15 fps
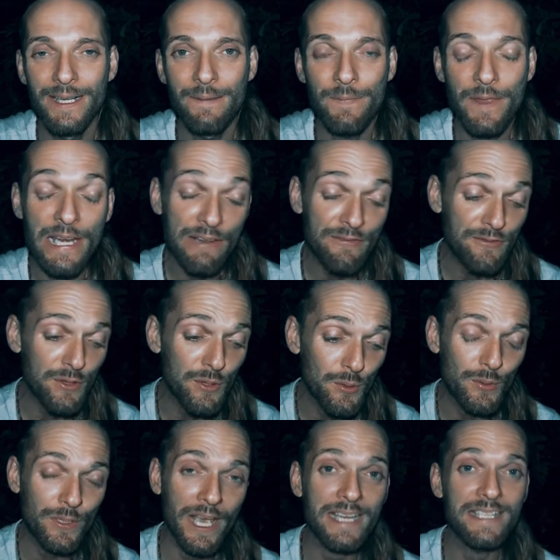That if
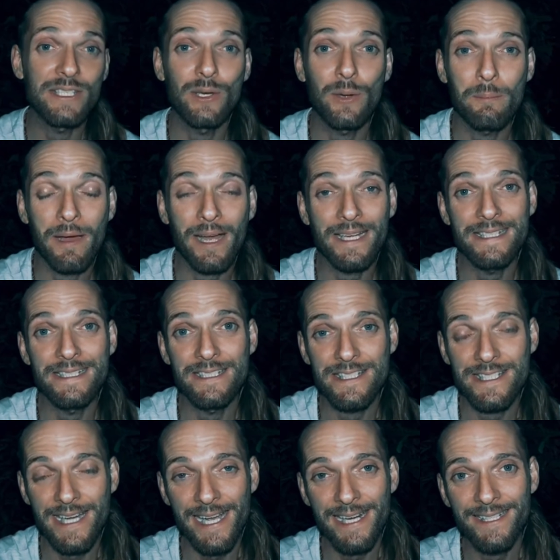you get your mind
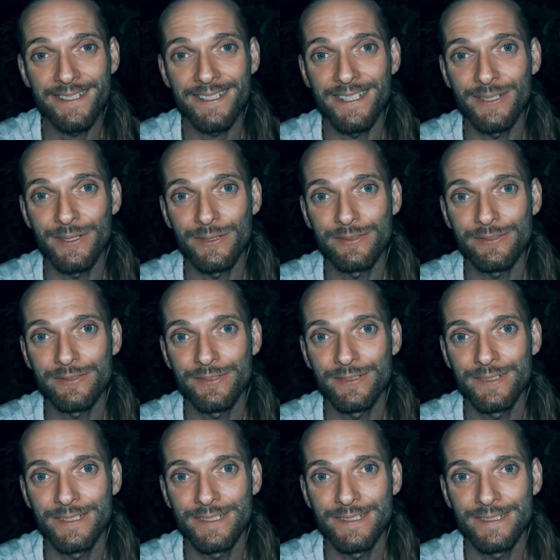silent enough,
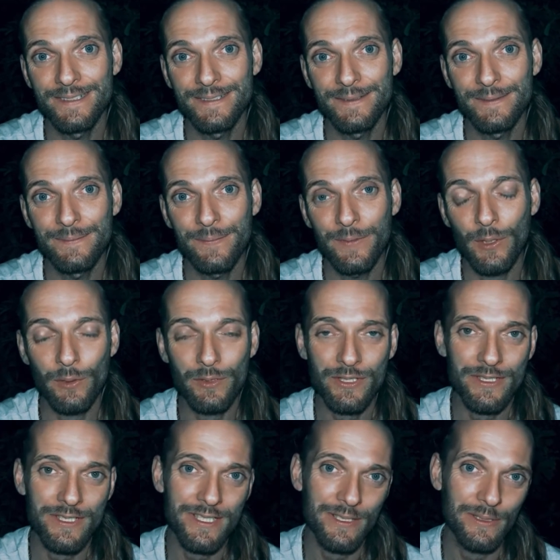God
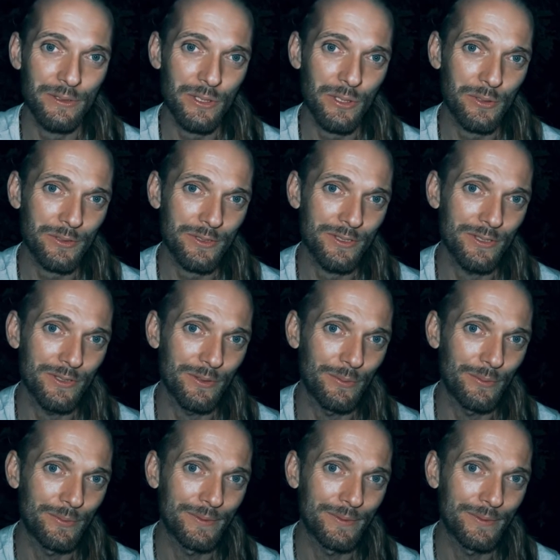can still talk to you.